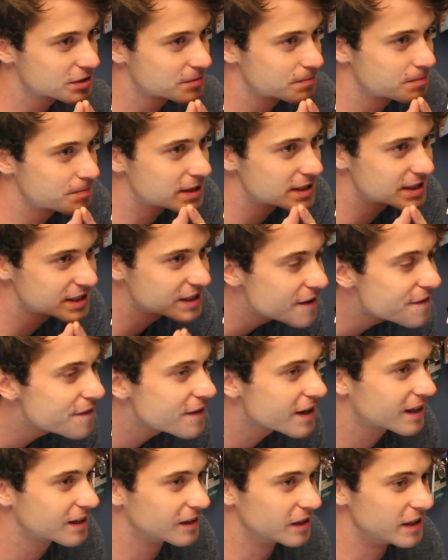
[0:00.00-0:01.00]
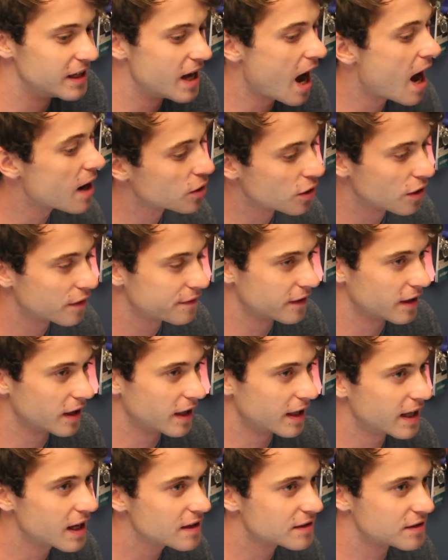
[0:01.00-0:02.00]
specifically, I don't know if you're going
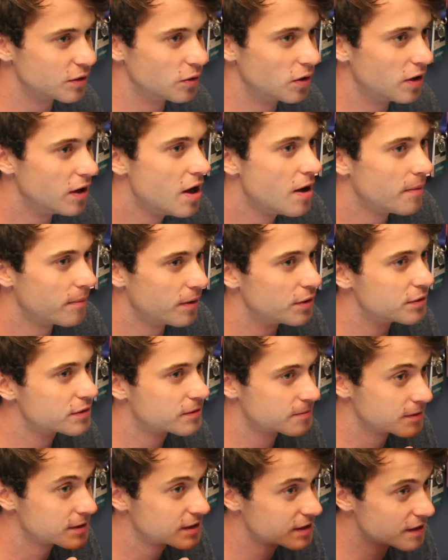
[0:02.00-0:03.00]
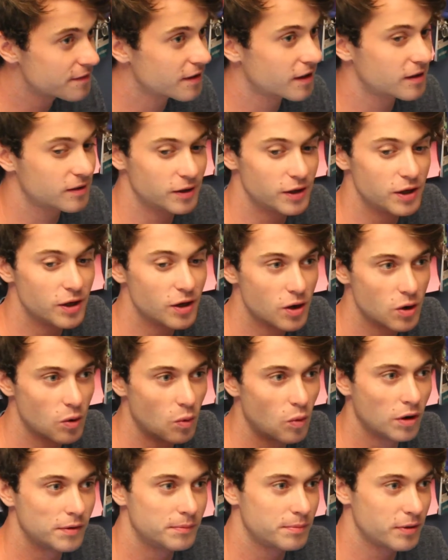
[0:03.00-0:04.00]
to get to it, but it was specifically
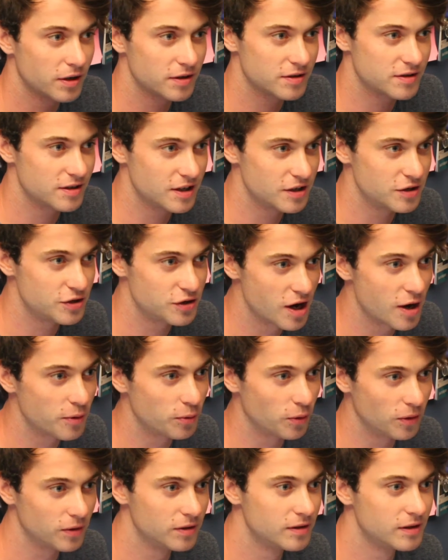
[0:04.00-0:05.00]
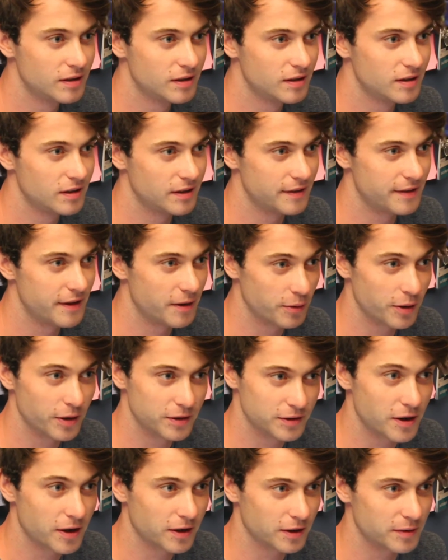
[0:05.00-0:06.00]
one person in general that we
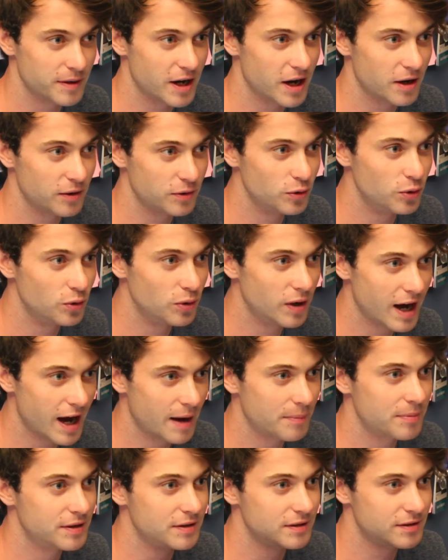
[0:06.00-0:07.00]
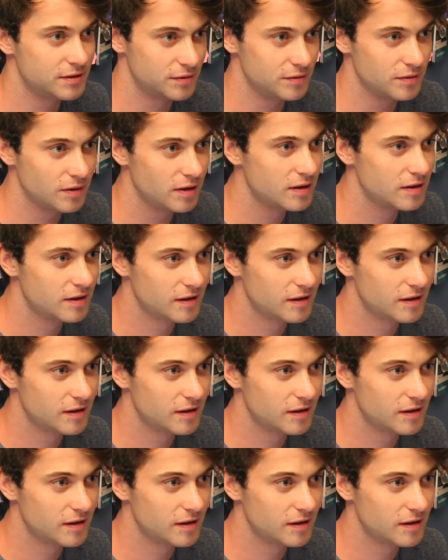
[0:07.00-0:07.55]
were talking about who happened to